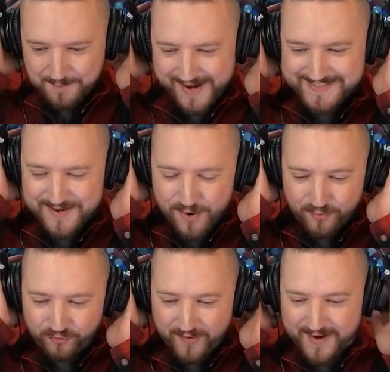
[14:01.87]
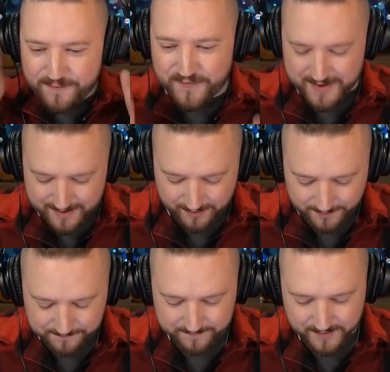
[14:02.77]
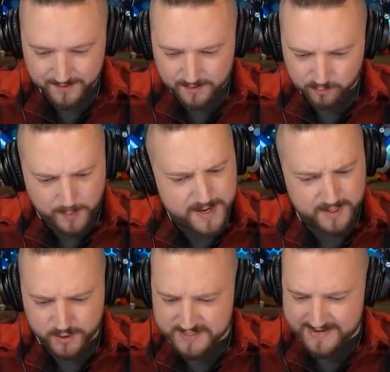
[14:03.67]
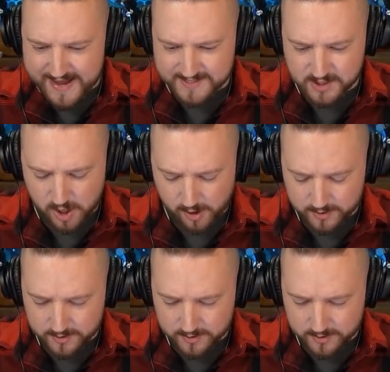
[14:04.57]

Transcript: My dear friend, Feel. Why you gotta use that nasty card?